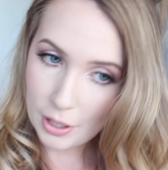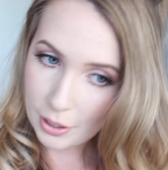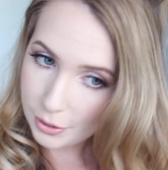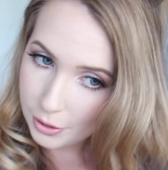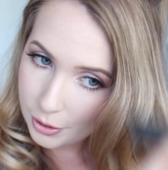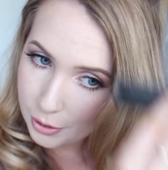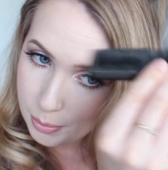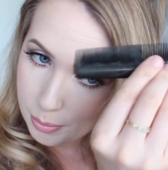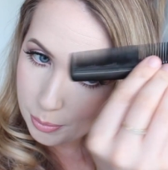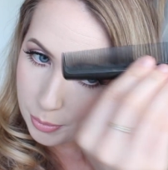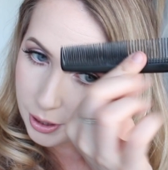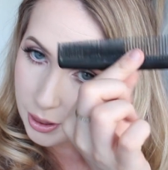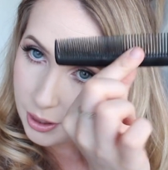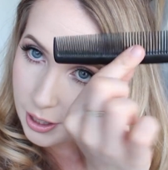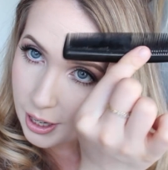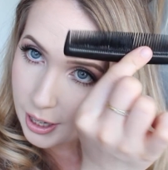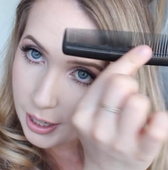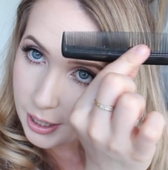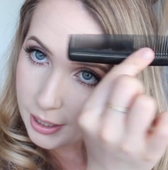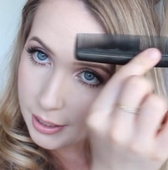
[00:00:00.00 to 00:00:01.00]
volume with
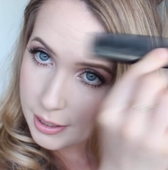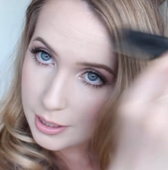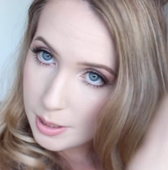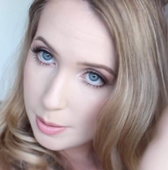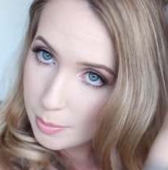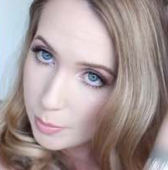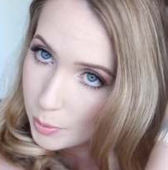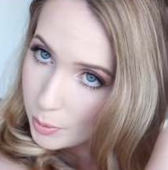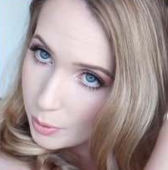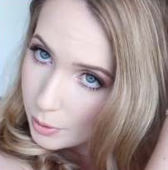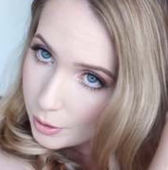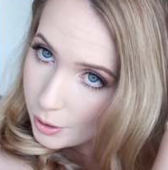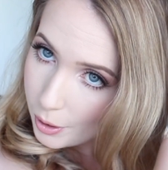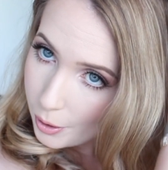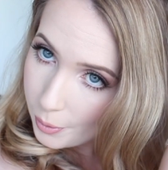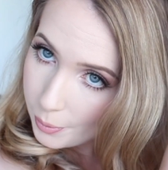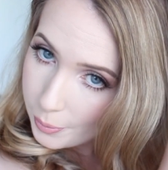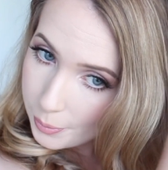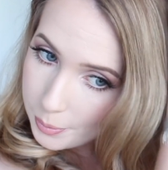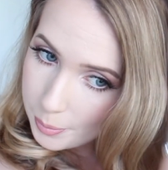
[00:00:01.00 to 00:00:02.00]
a small
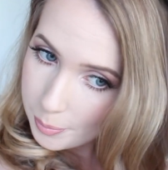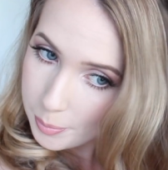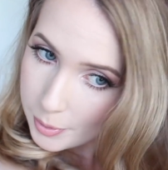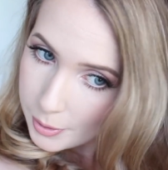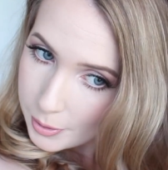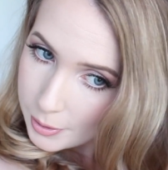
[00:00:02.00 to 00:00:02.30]
comb,